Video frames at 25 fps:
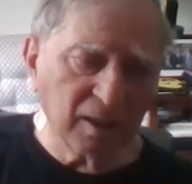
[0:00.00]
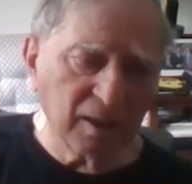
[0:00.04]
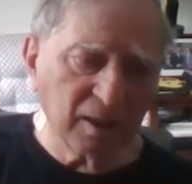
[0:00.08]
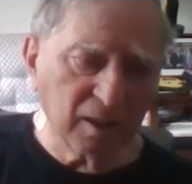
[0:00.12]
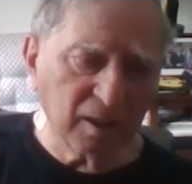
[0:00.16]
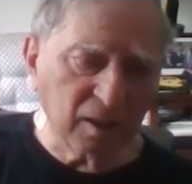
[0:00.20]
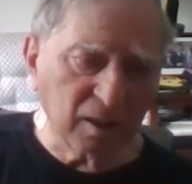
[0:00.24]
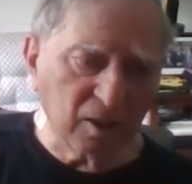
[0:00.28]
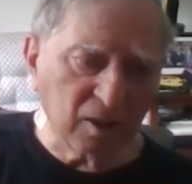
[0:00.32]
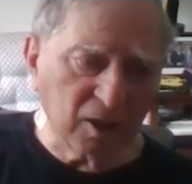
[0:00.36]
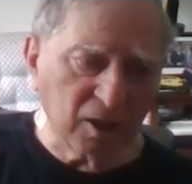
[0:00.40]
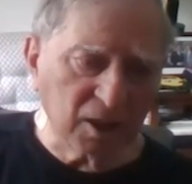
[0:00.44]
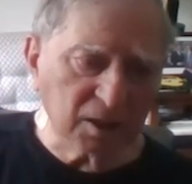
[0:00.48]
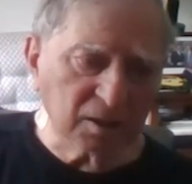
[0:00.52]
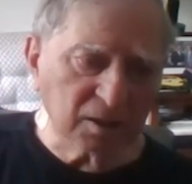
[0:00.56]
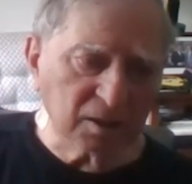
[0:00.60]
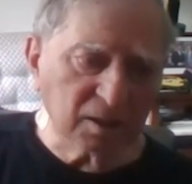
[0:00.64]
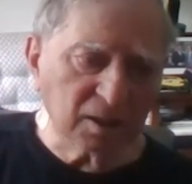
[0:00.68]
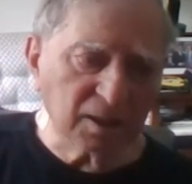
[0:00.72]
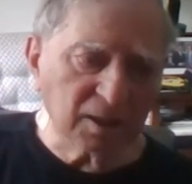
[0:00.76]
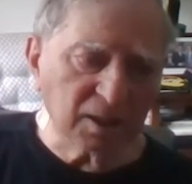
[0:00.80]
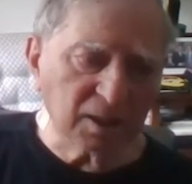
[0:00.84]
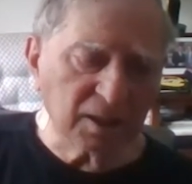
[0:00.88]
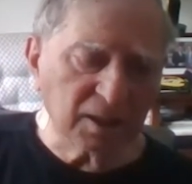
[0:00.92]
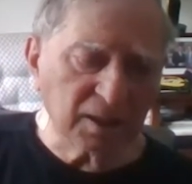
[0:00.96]
a lot,
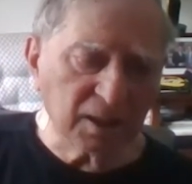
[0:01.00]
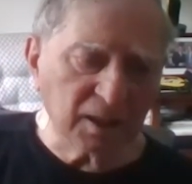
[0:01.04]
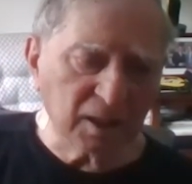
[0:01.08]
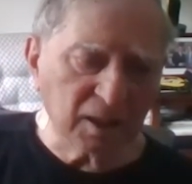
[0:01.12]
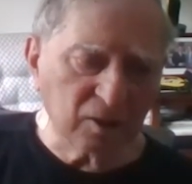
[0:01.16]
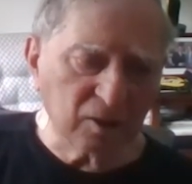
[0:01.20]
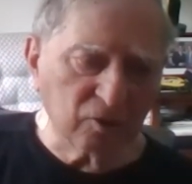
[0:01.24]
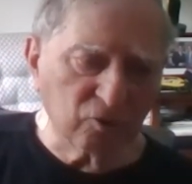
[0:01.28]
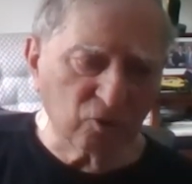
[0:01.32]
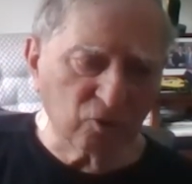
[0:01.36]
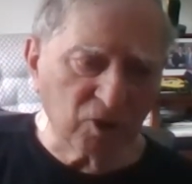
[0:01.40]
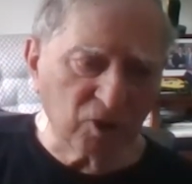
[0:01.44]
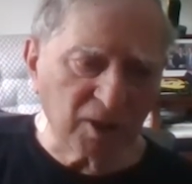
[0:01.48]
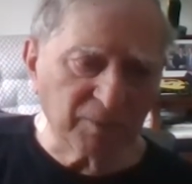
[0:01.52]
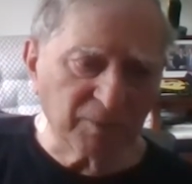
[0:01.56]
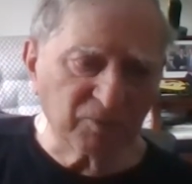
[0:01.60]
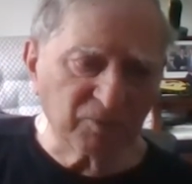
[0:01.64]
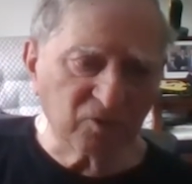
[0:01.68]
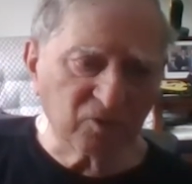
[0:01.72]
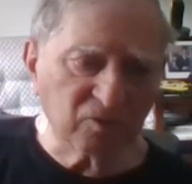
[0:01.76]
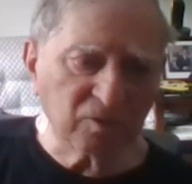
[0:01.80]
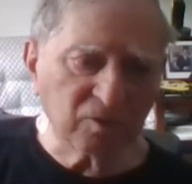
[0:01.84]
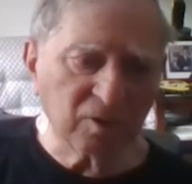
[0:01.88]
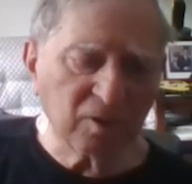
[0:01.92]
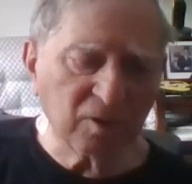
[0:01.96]
uh, airdrops.
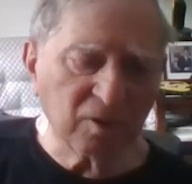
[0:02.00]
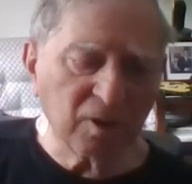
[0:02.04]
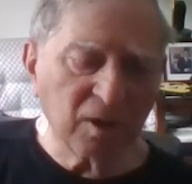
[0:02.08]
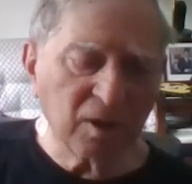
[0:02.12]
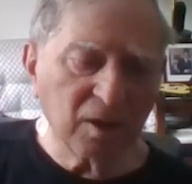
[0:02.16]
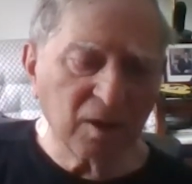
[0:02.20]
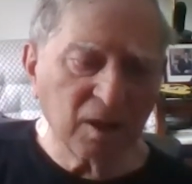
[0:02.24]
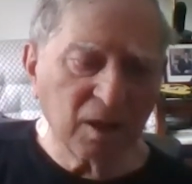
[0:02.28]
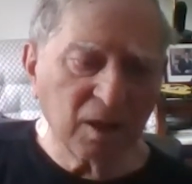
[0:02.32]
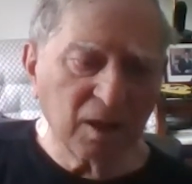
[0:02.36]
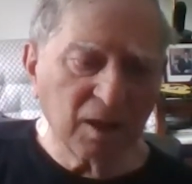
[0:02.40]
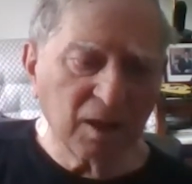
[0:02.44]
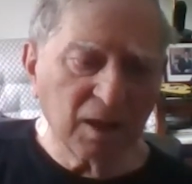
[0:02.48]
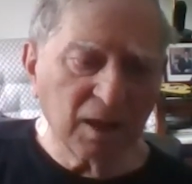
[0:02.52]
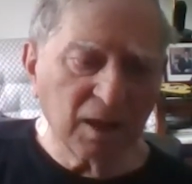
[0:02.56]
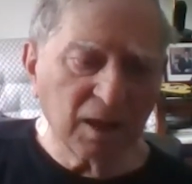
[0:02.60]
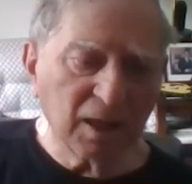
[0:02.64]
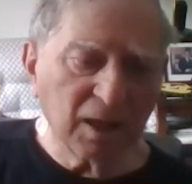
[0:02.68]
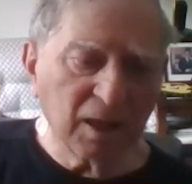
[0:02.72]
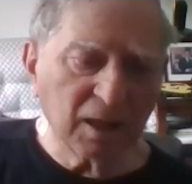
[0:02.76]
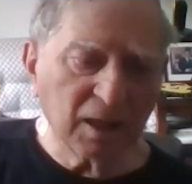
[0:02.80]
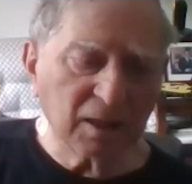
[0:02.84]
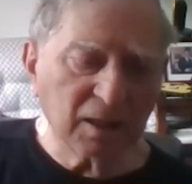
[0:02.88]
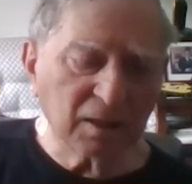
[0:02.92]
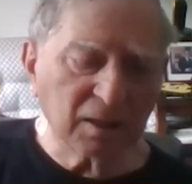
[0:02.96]

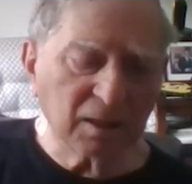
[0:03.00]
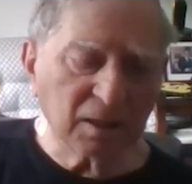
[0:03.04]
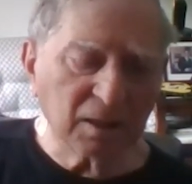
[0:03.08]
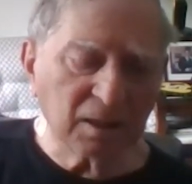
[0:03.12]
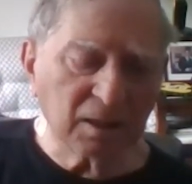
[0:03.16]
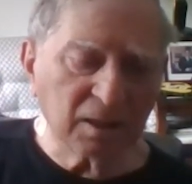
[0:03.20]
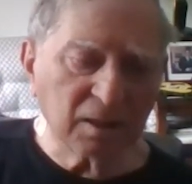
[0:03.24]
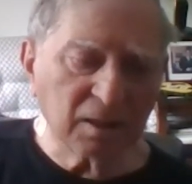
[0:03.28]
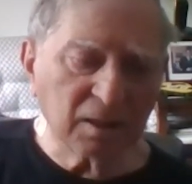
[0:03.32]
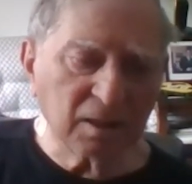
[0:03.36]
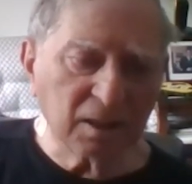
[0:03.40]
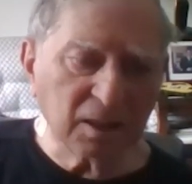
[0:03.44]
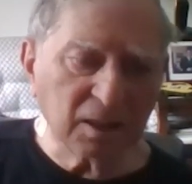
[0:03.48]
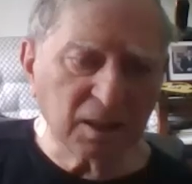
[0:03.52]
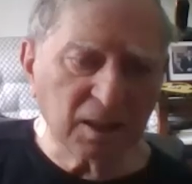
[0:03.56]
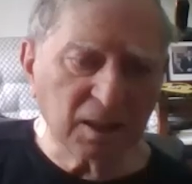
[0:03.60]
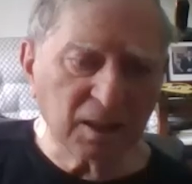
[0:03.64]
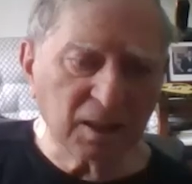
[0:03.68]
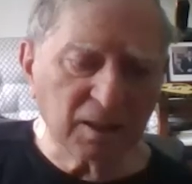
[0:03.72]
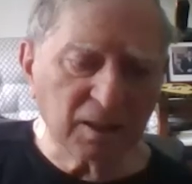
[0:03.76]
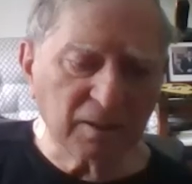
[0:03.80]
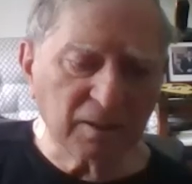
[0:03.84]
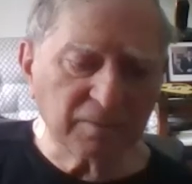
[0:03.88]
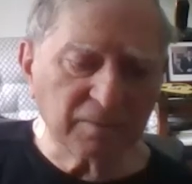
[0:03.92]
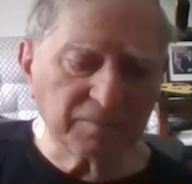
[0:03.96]
And
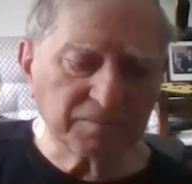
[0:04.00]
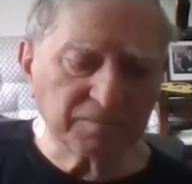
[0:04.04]
the uh,